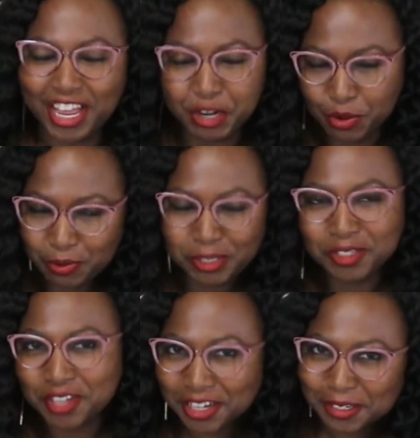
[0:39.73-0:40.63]
I know,
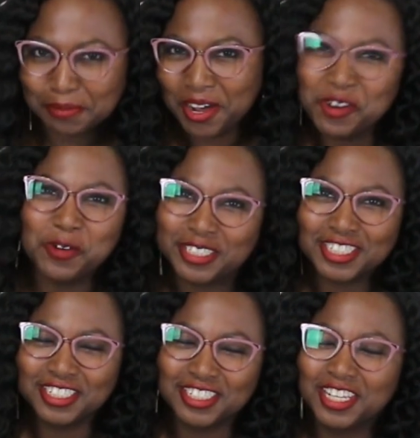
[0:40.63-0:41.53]
we're still talking about
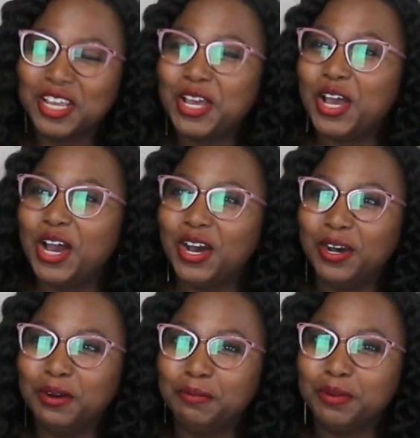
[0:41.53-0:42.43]
hosting
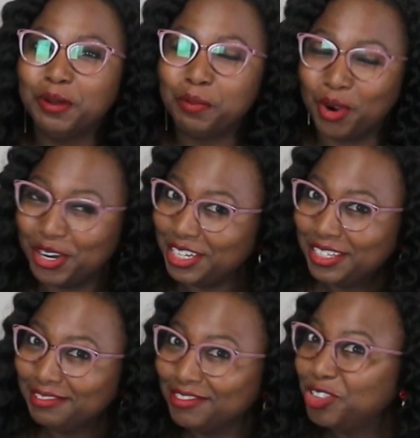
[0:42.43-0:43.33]
a
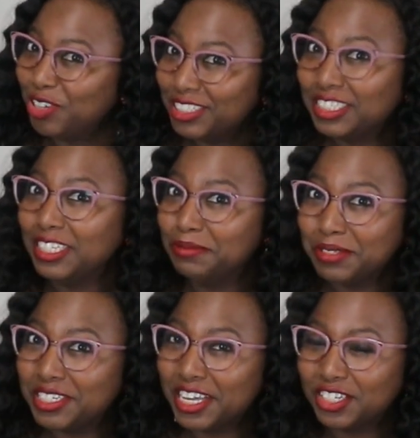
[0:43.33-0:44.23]
party, strengths and
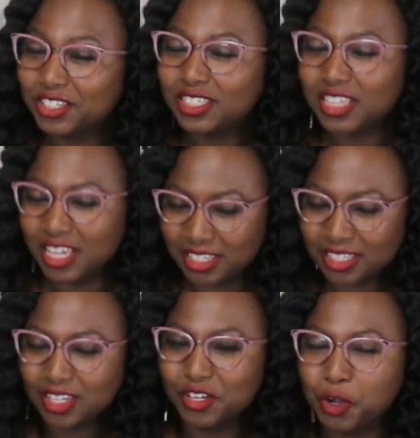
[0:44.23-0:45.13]
limitations.
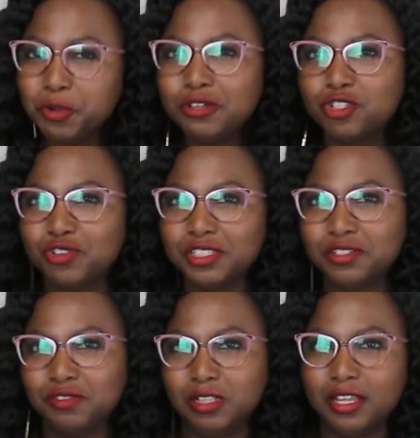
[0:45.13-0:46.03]
Yes, know your
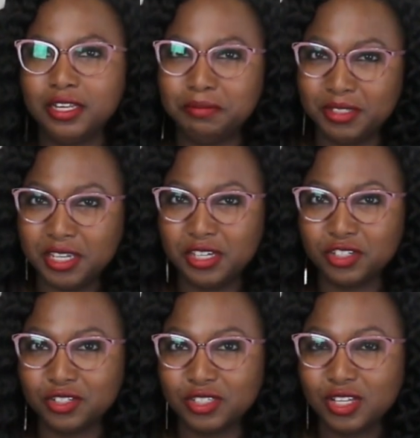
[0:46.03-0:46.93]
strengths and
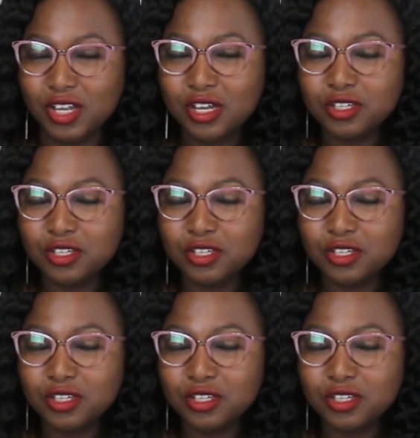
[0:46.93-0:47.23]
limitations.